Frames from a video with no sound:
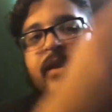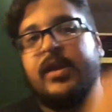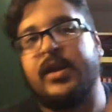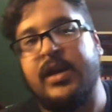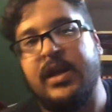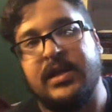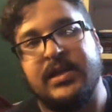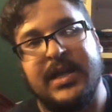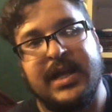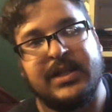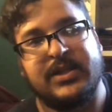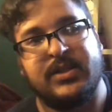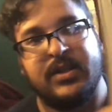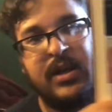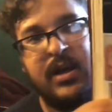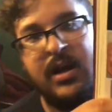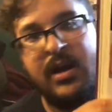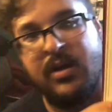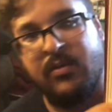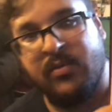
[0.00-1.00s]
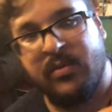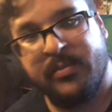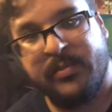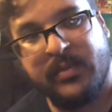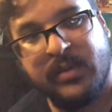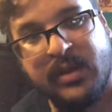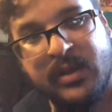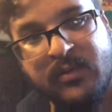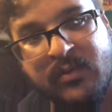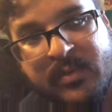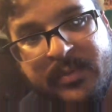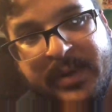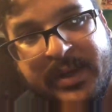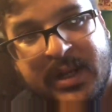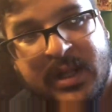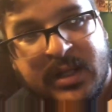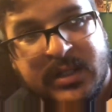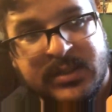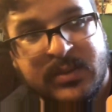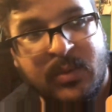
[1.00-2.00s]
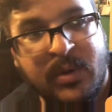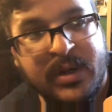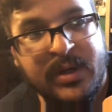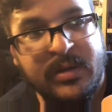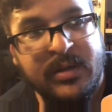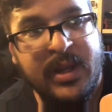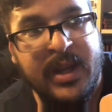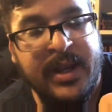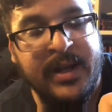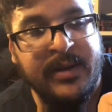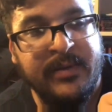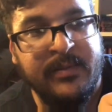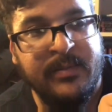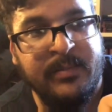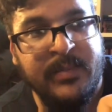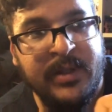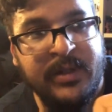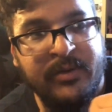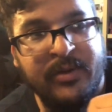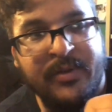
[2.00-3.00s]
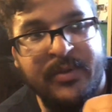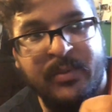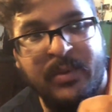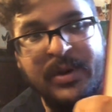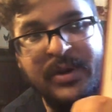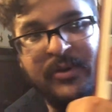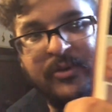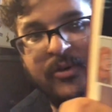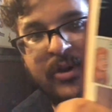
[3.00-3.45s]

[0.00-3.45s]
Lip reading: Because that's Romita is the one and Miller are the one who